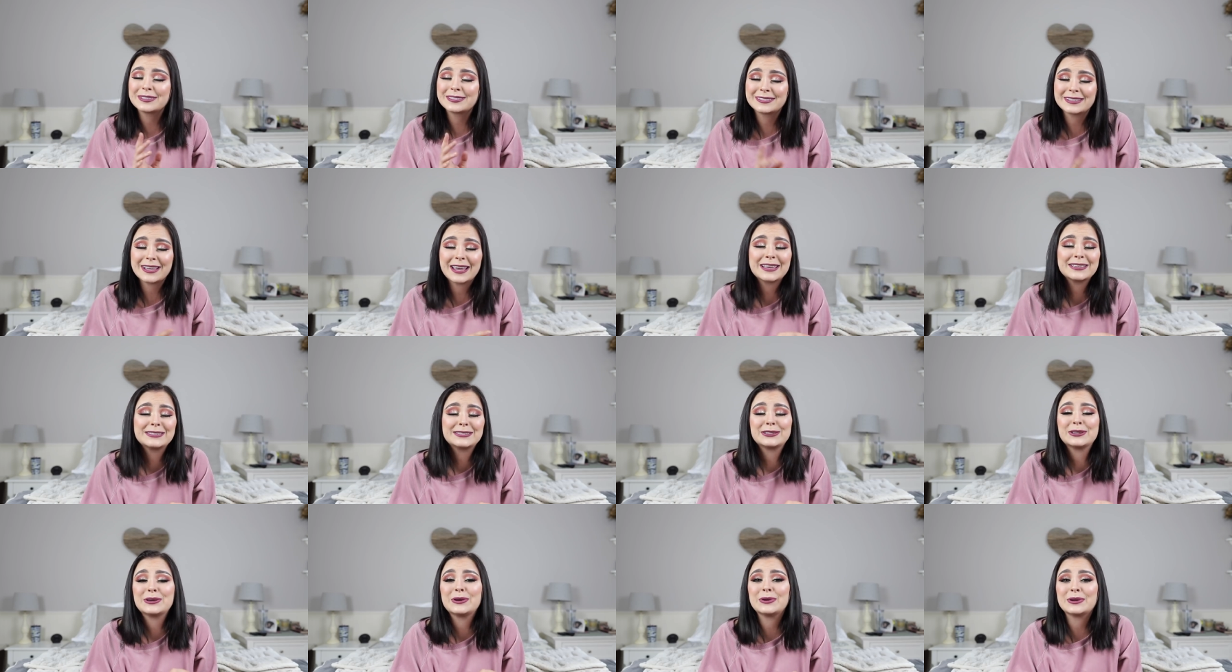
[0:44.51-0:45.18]

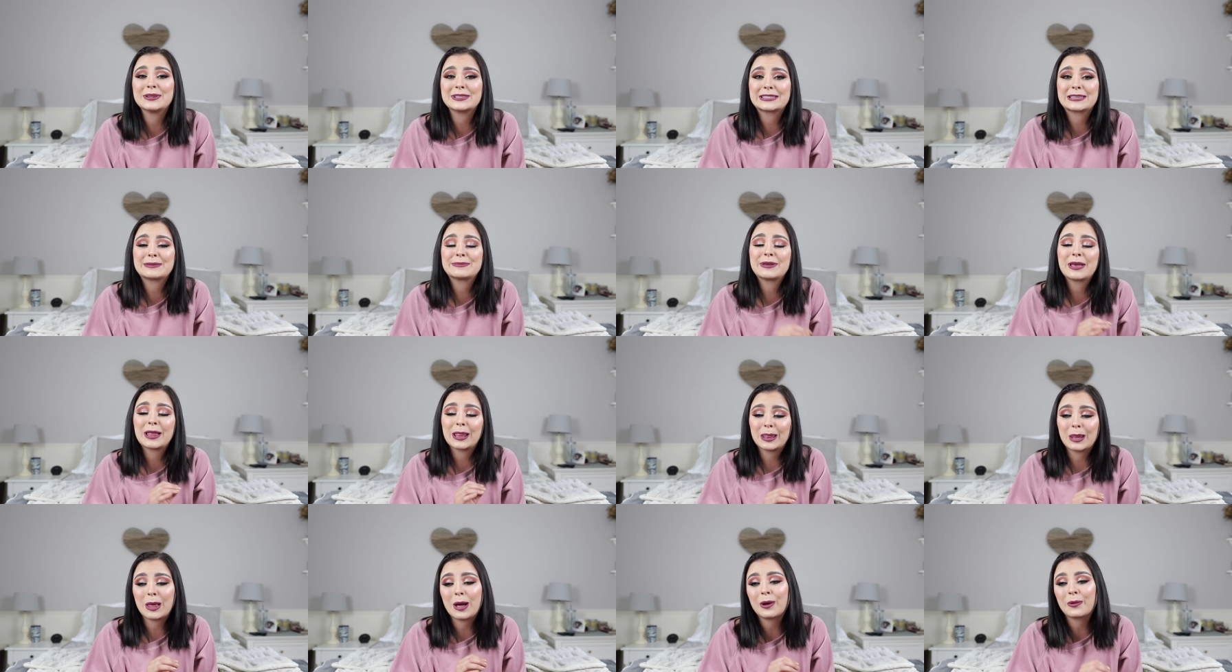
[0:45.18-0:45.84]
Stay tuned, it's gonna be
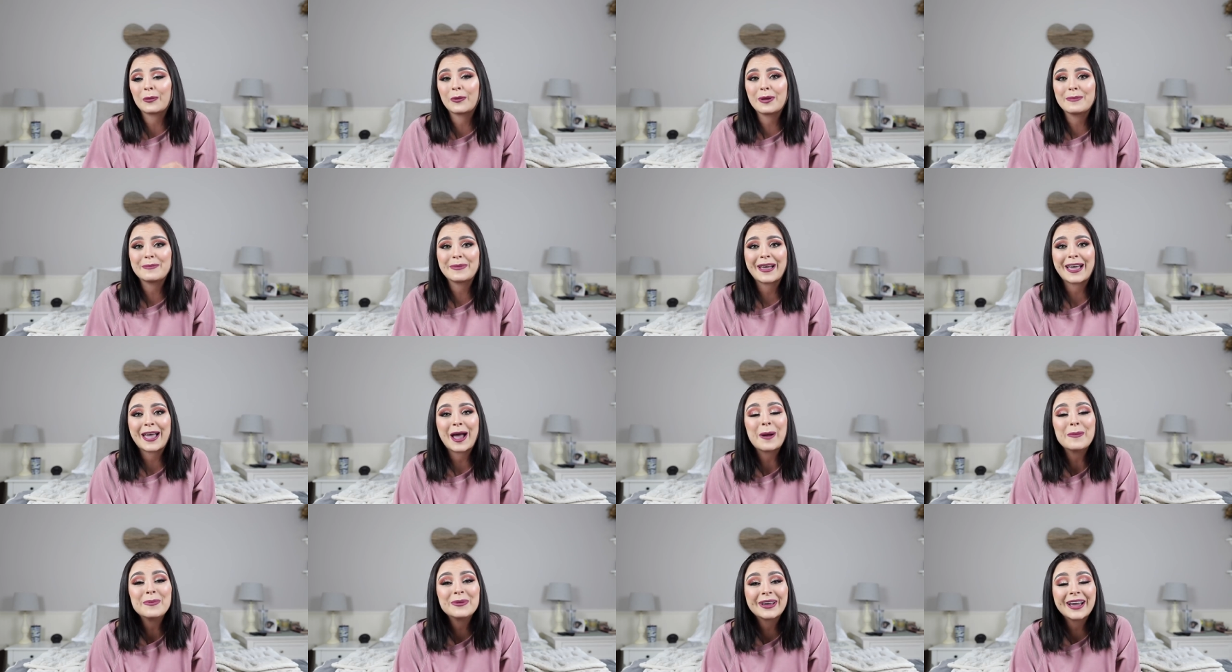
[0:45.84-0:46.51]
a long one, but
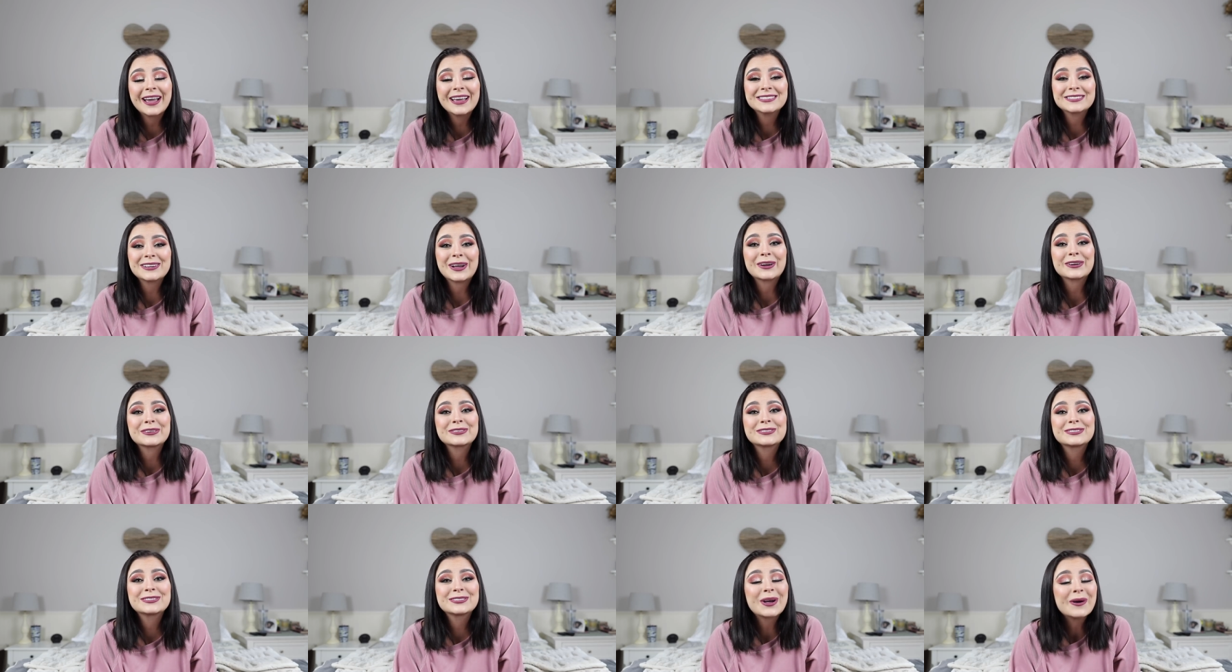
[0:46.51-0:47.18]
I hope you guys
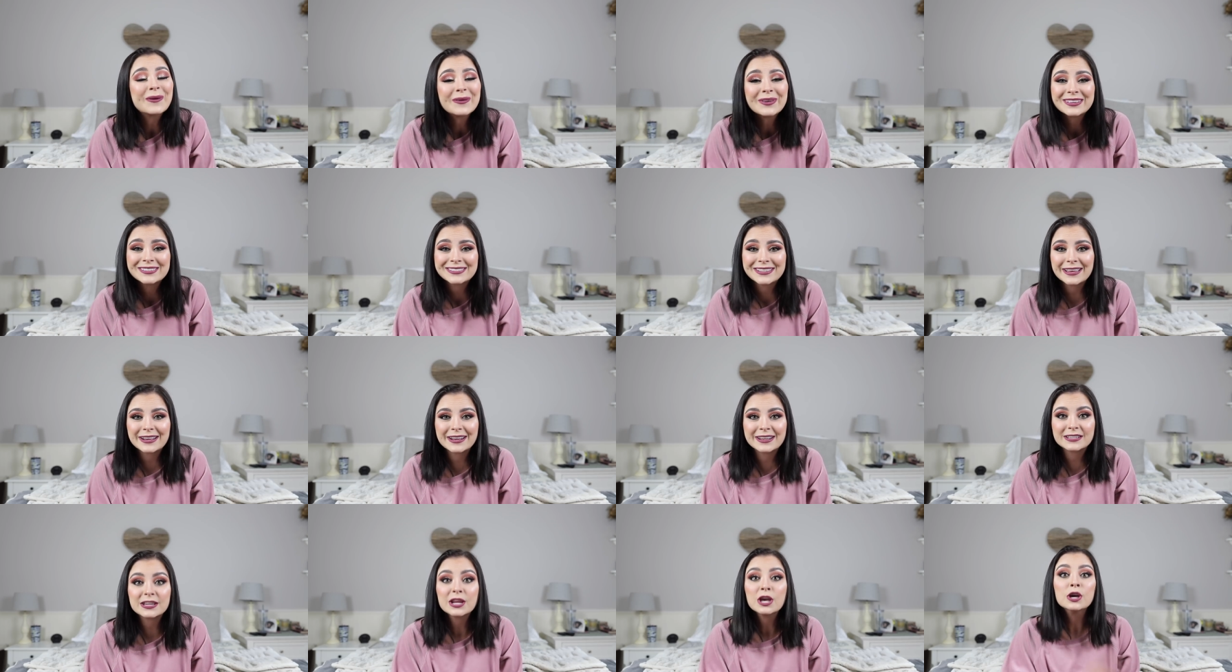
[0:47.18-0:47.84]
are so
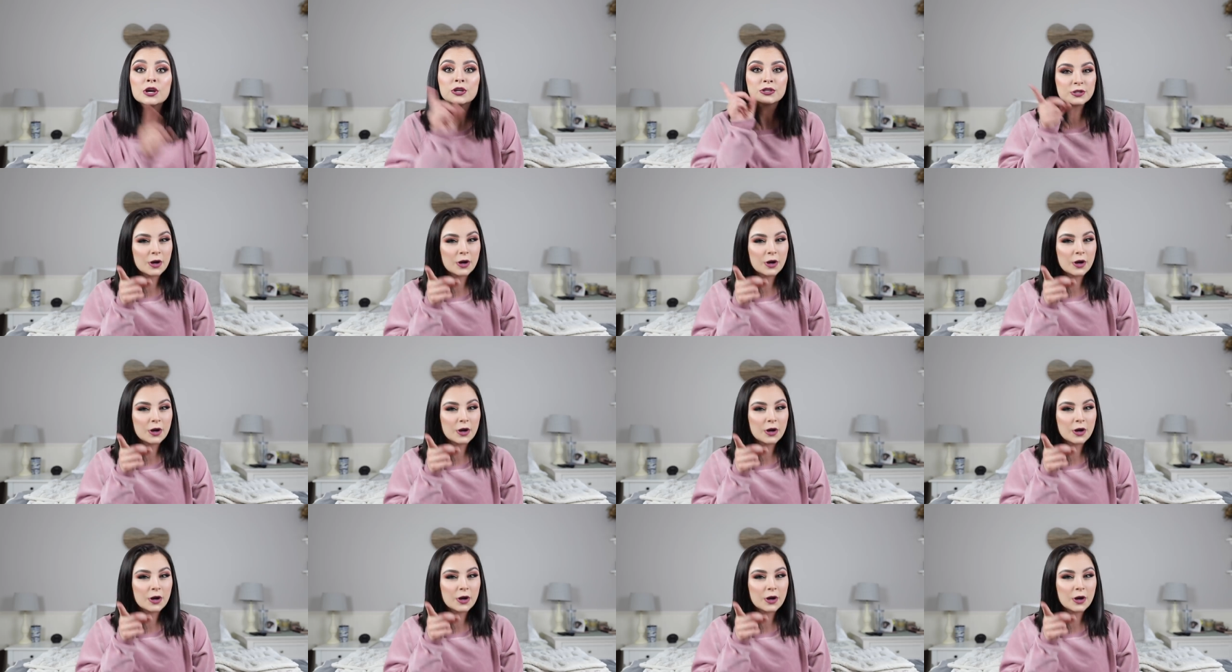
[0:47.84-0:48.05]
excited.